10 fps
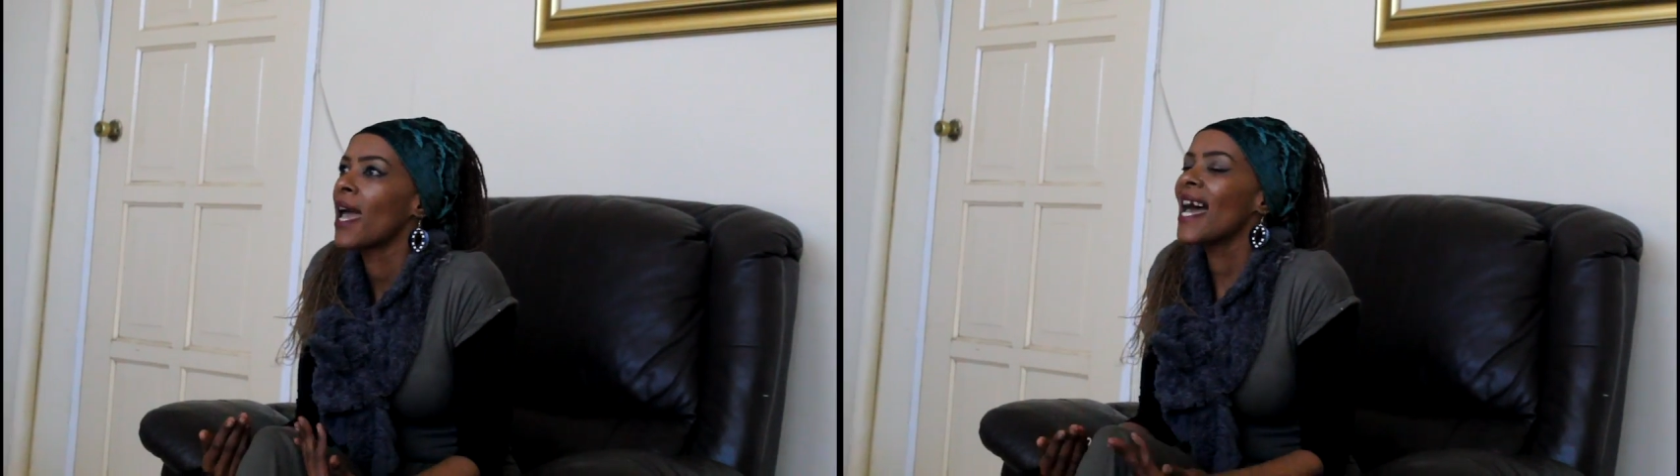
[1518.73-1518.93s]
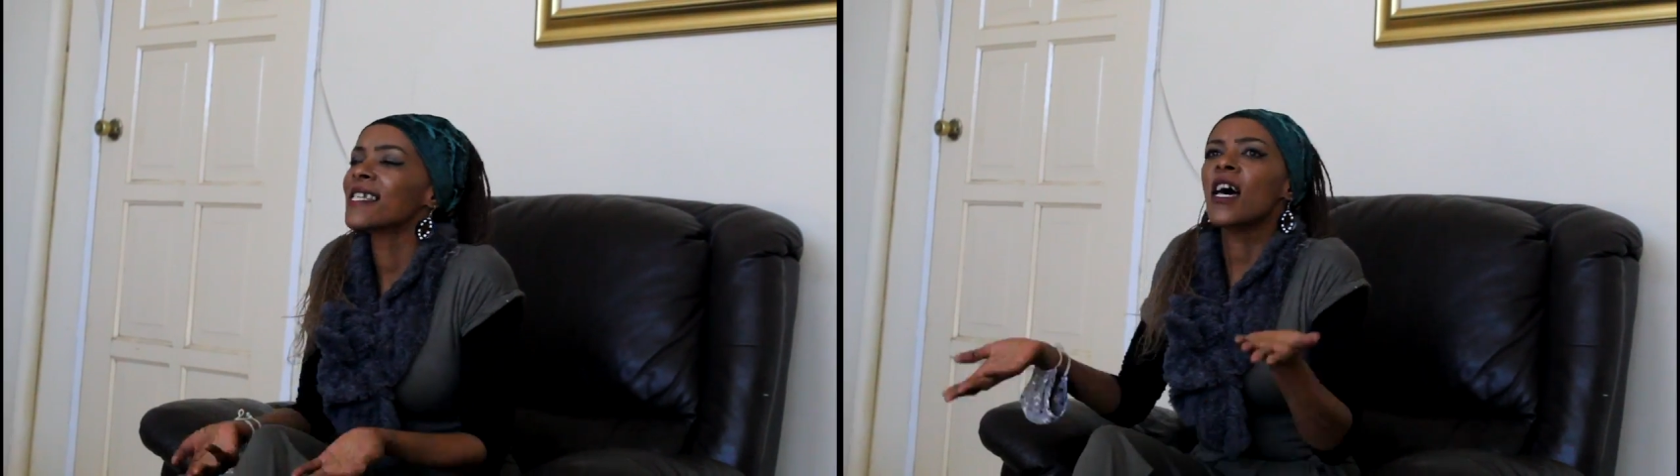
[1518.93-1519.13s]

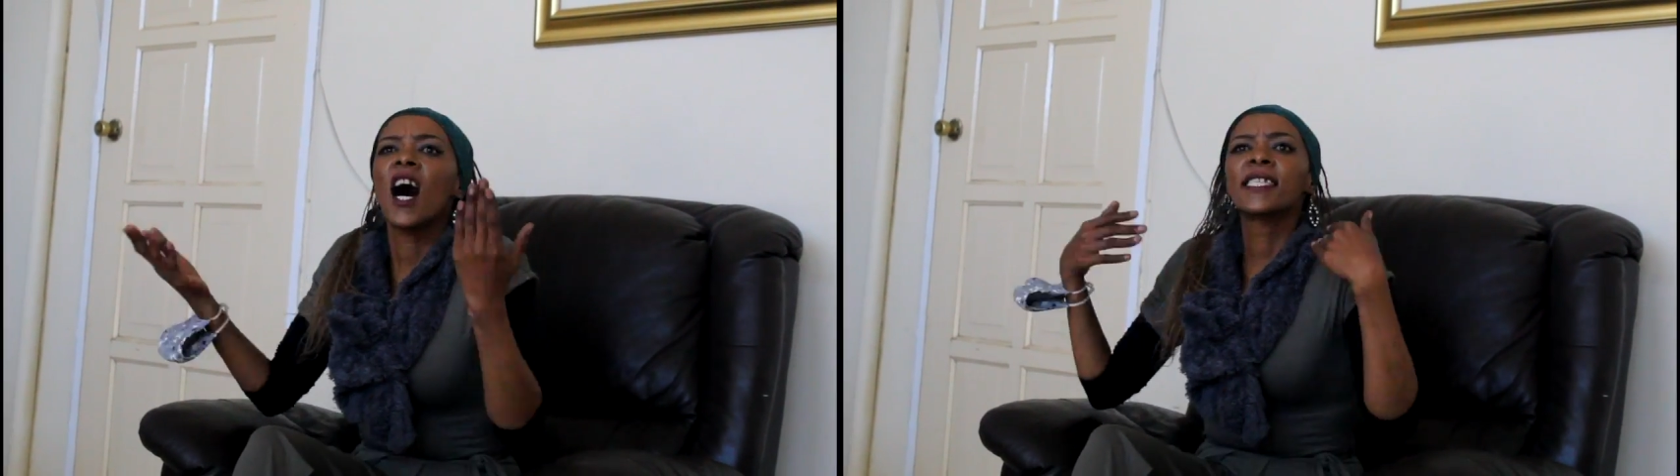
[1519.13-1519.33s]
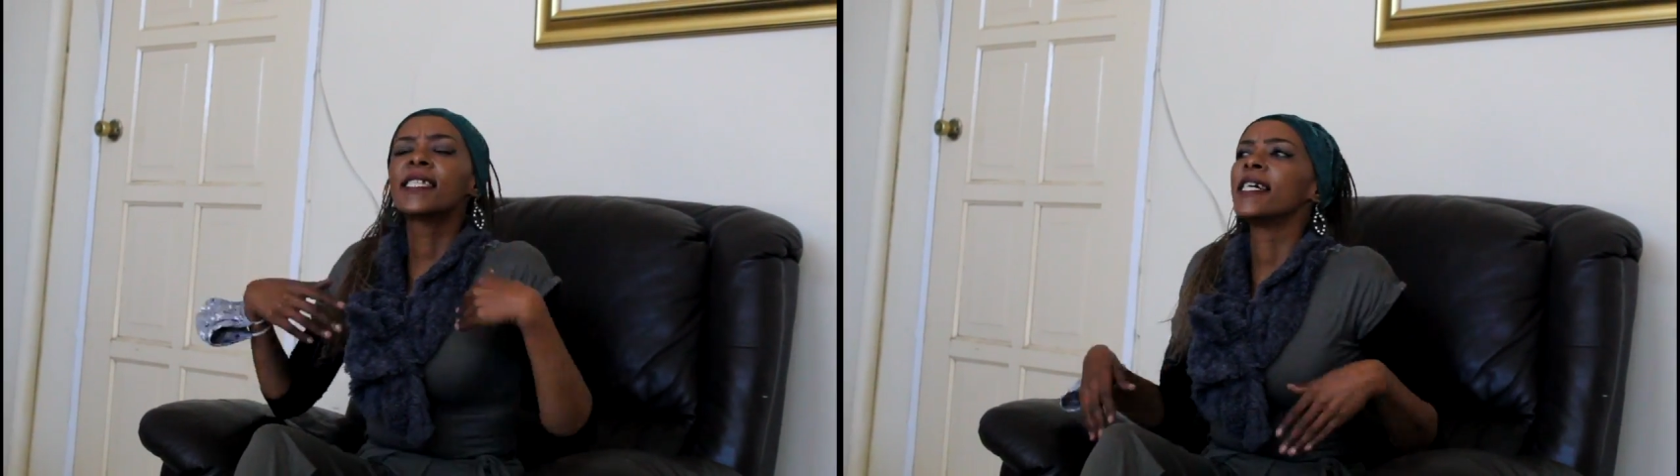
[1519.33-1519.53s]
as
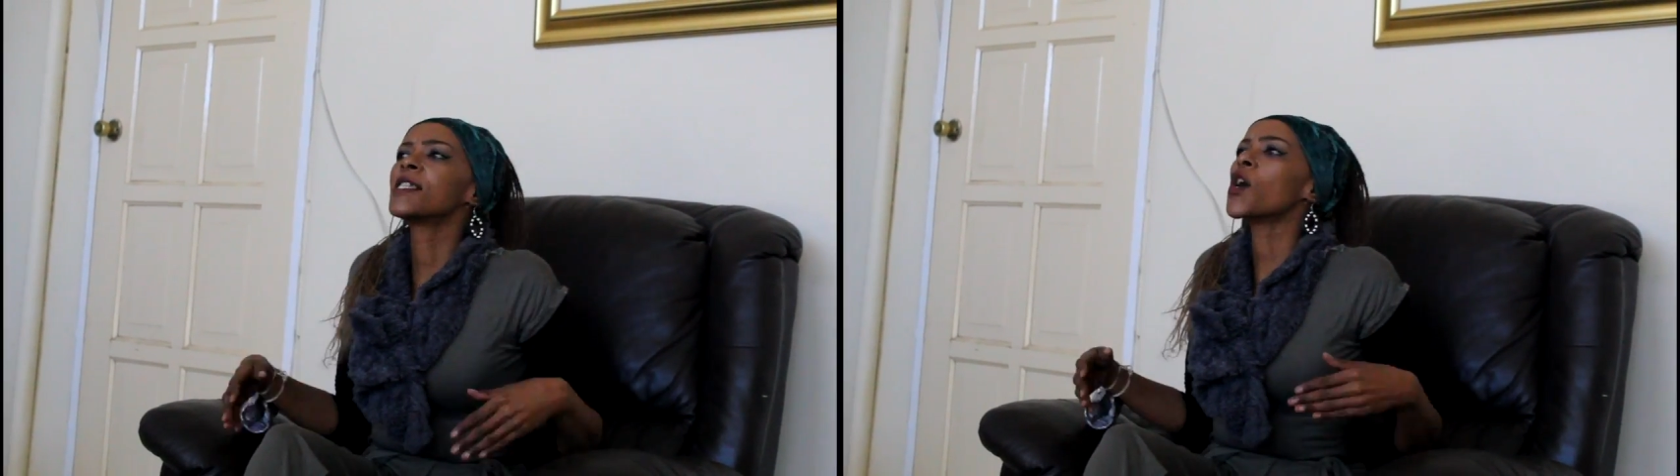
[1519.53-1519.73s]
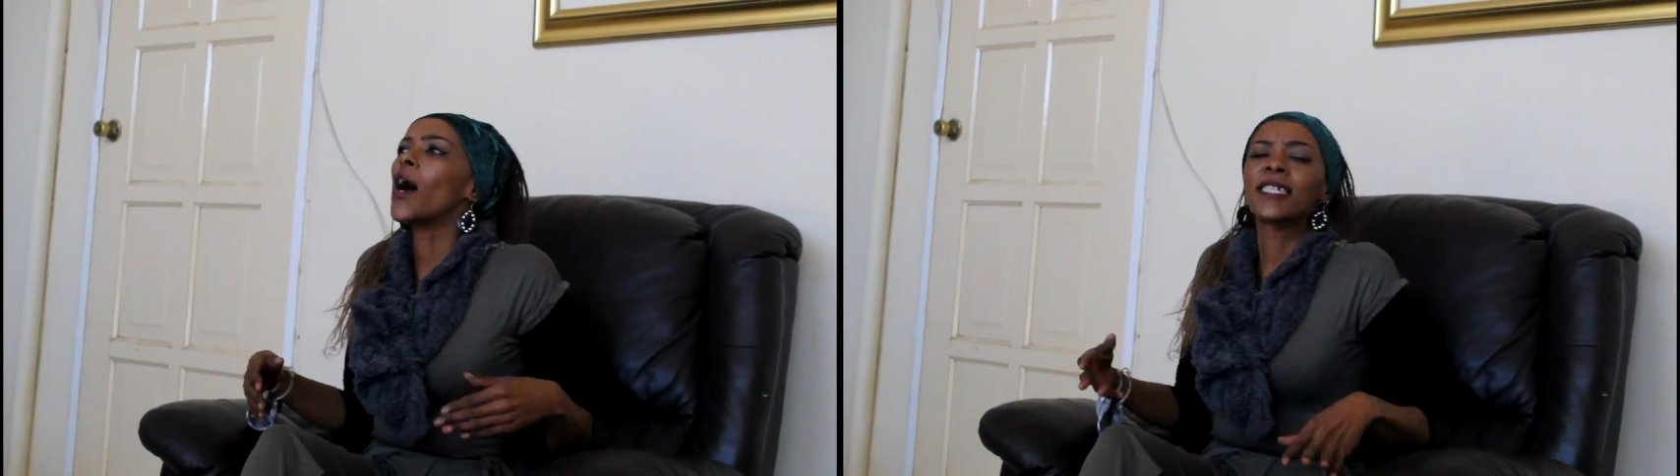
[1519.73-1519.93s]

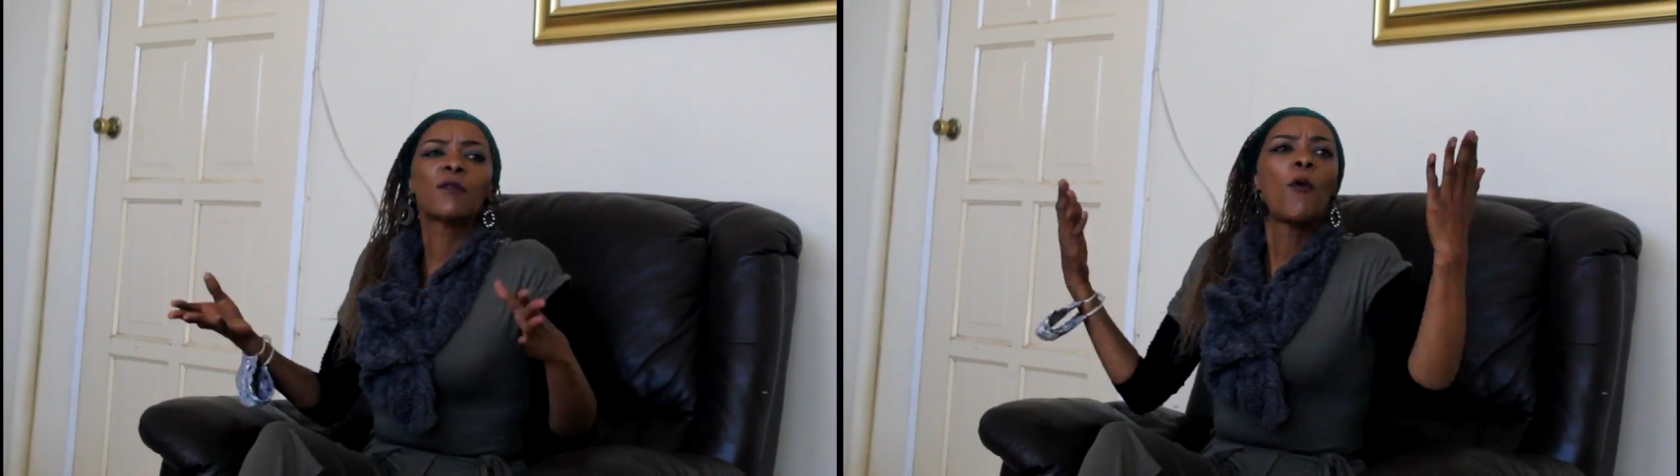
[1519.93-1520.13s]
artists or as